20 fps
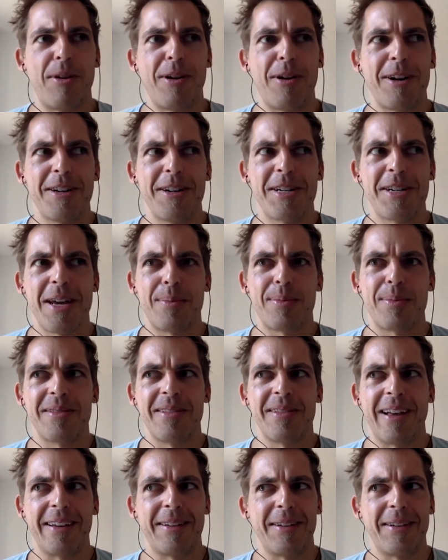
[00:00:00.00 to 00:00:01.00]
"Where are the shapes?
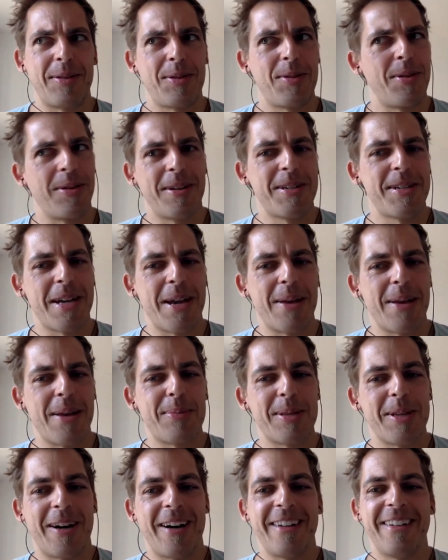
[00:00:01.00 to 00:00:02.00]
Like, did you turn the shapes
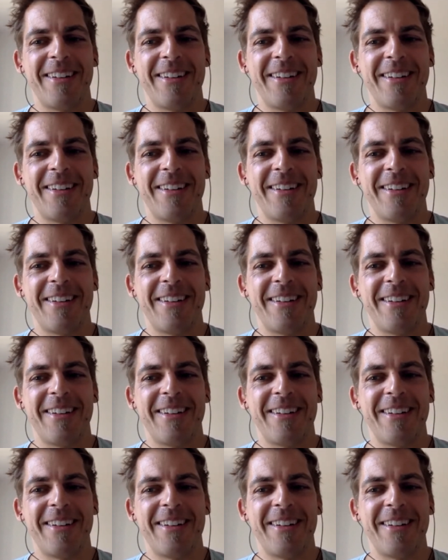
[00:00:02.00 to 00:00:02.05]
on?"